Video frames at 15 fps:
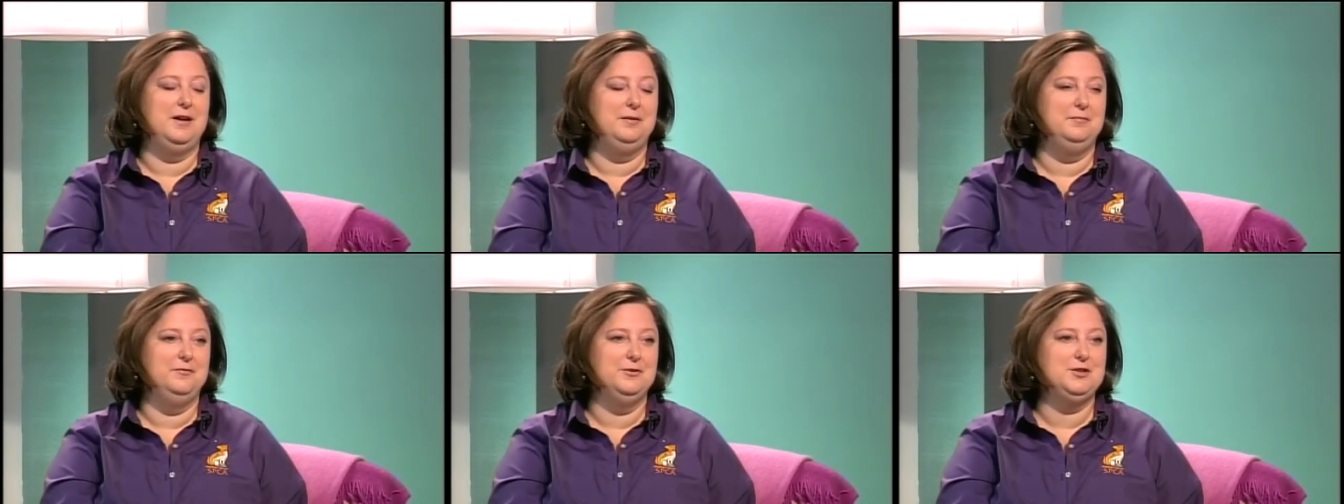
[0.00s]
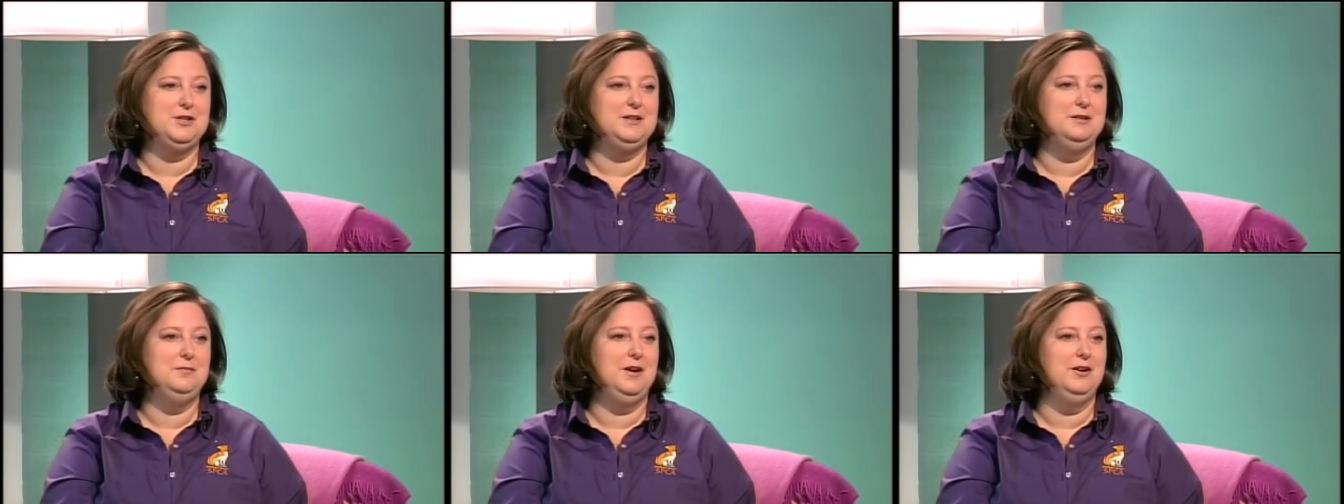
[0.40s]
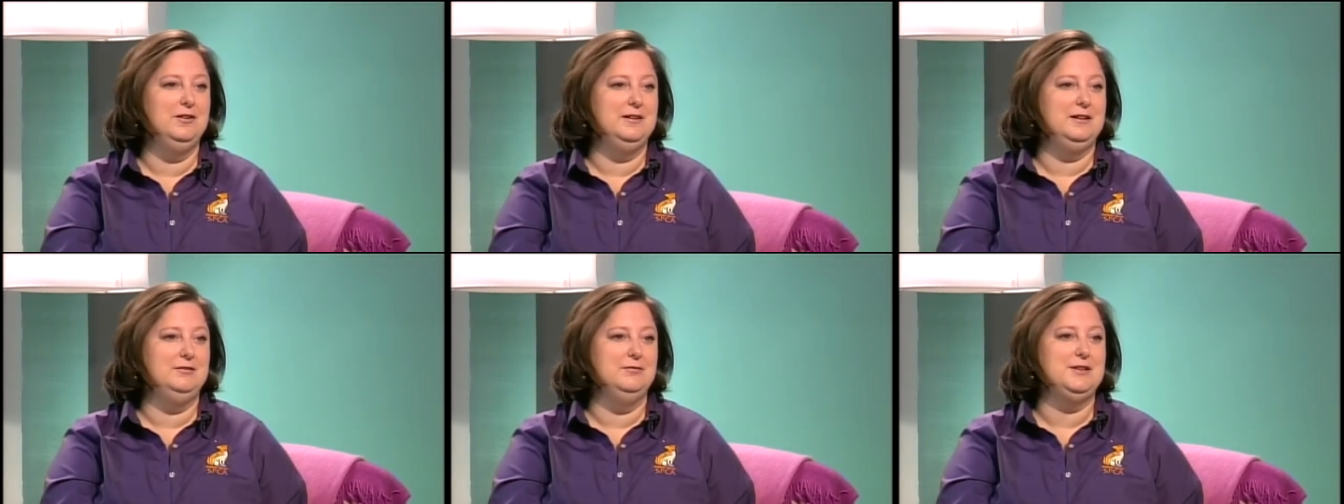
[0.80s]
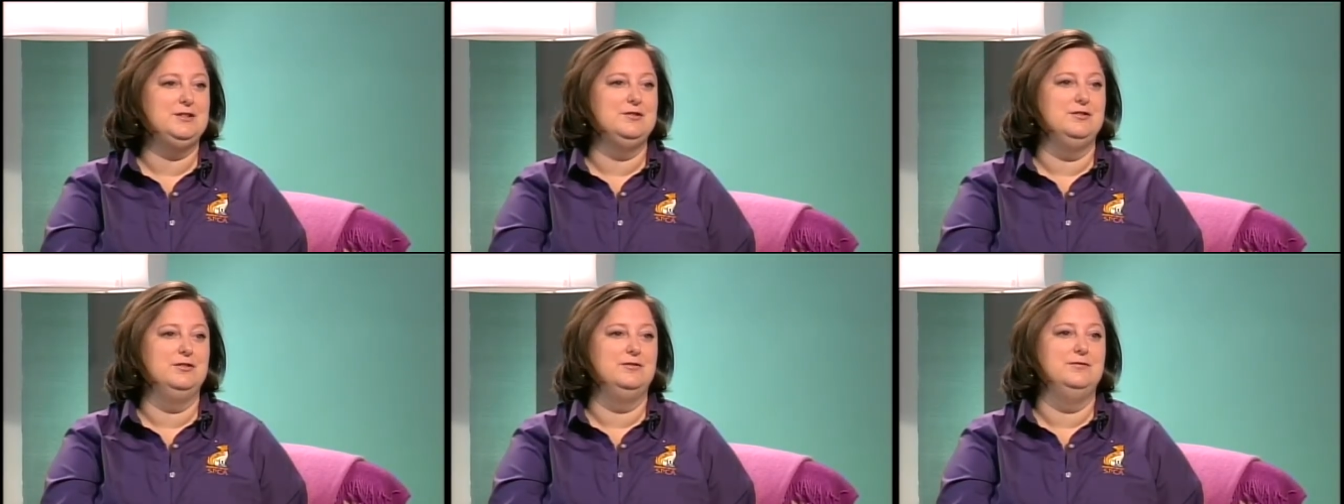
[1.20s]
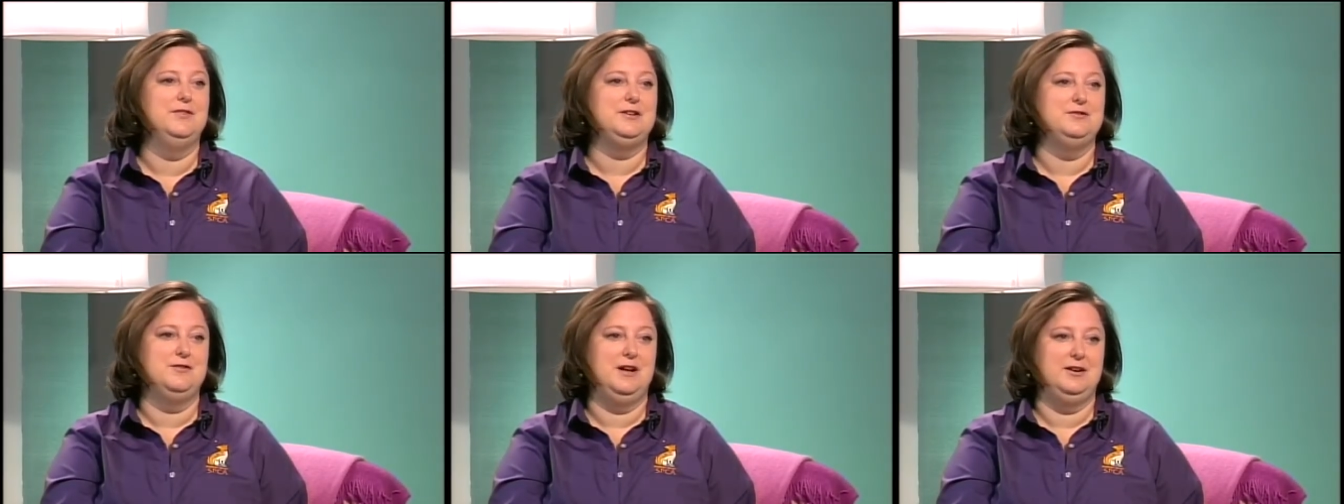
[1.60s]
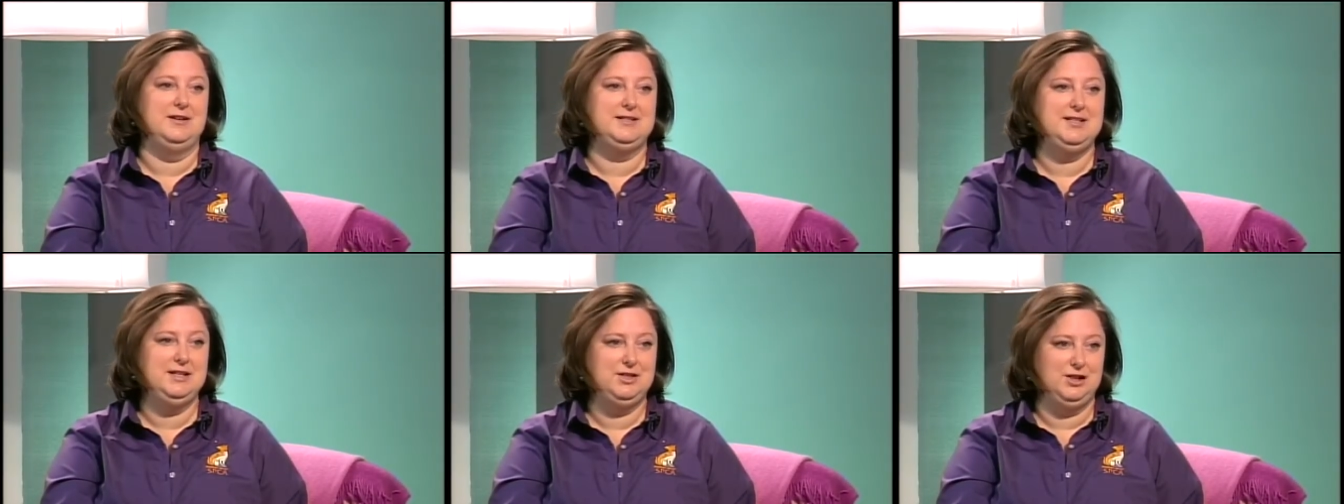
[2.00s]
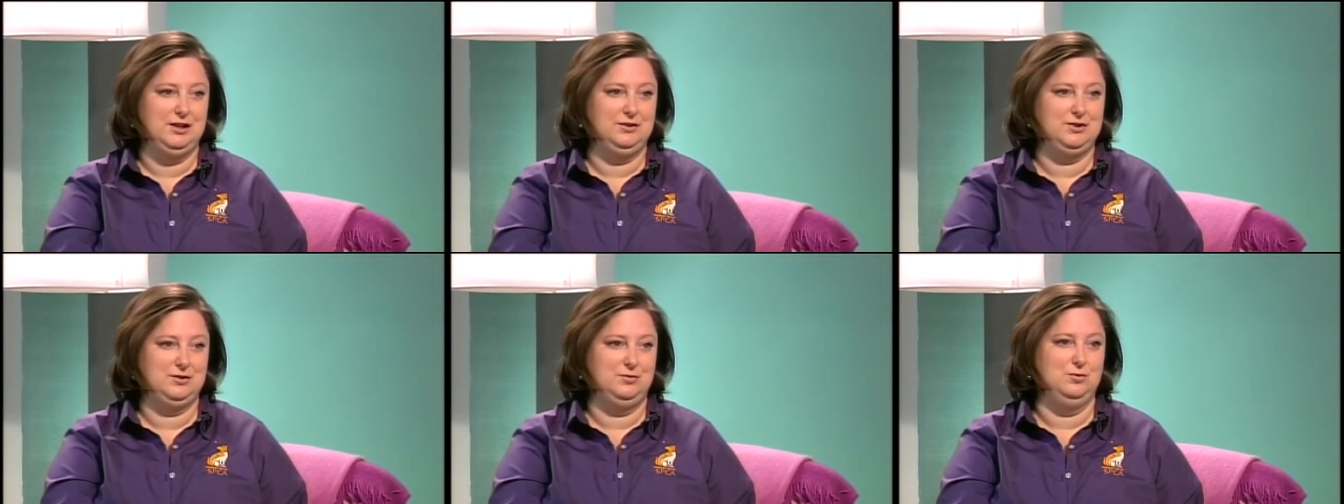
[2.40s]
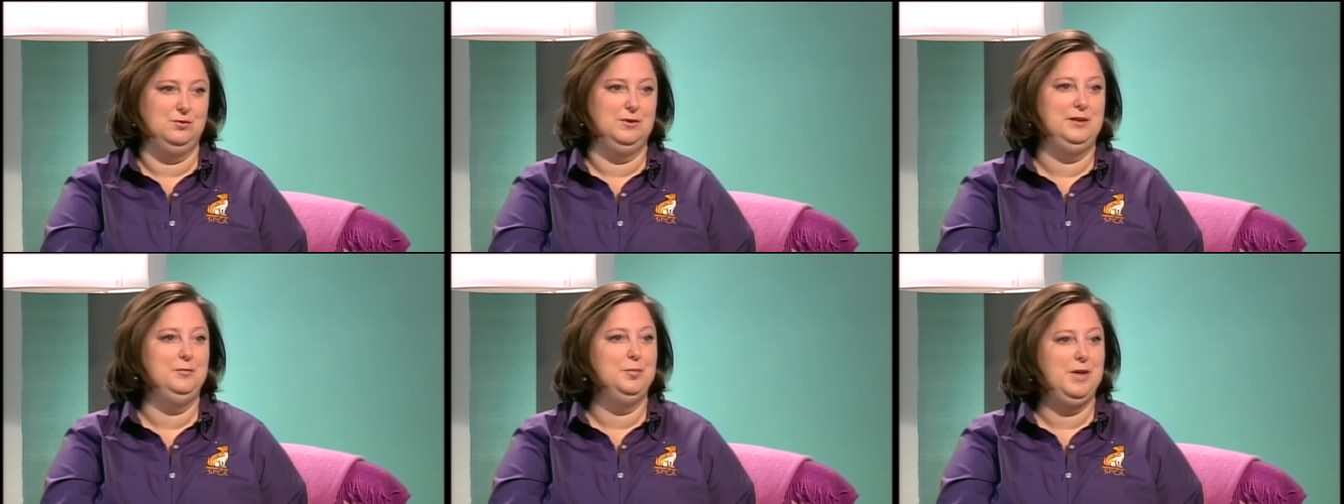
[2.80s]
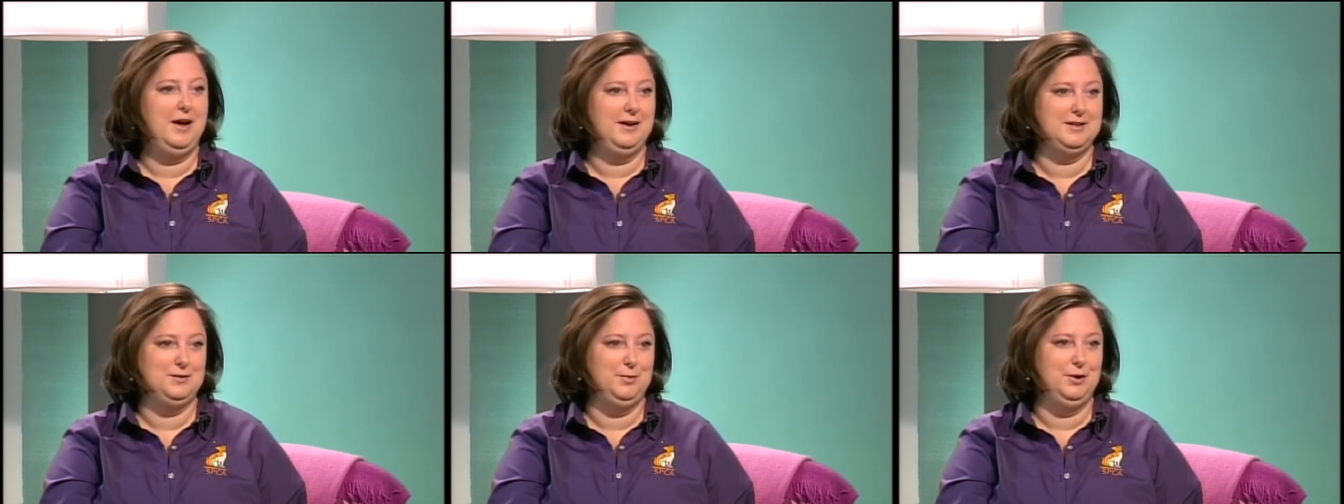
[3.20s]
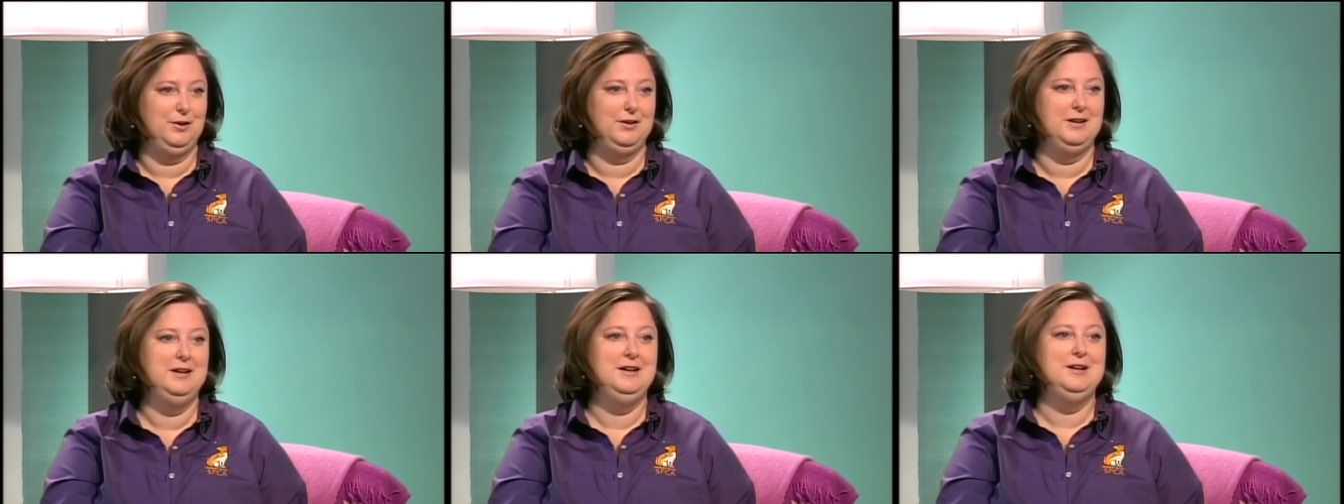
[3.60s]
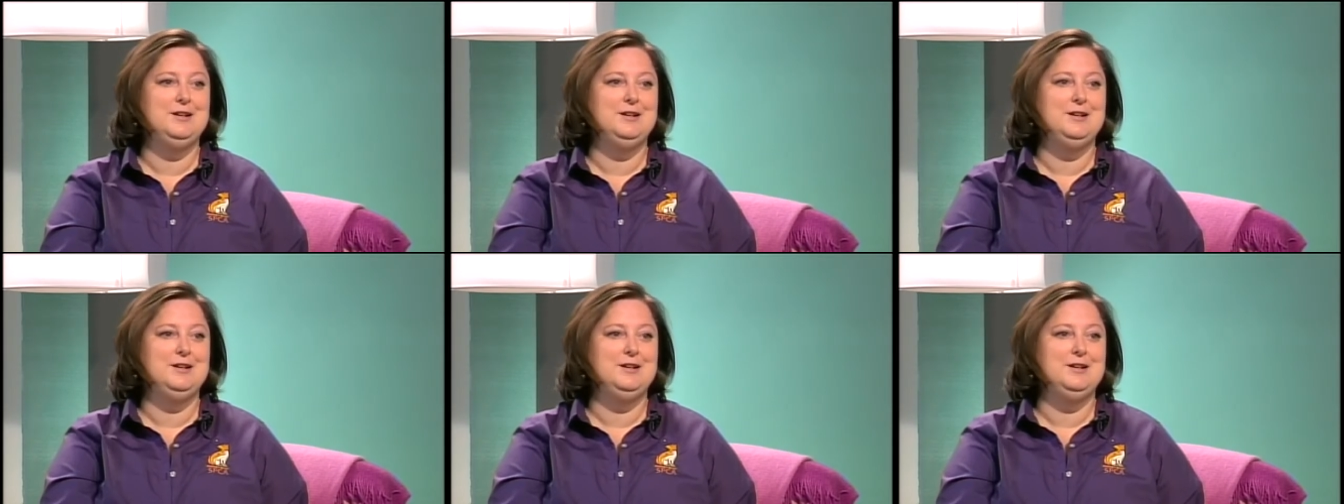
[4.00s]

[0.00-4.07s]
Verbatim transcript: um, Virginia Maryland Regional Veterinary Teaching School in Blacksburg.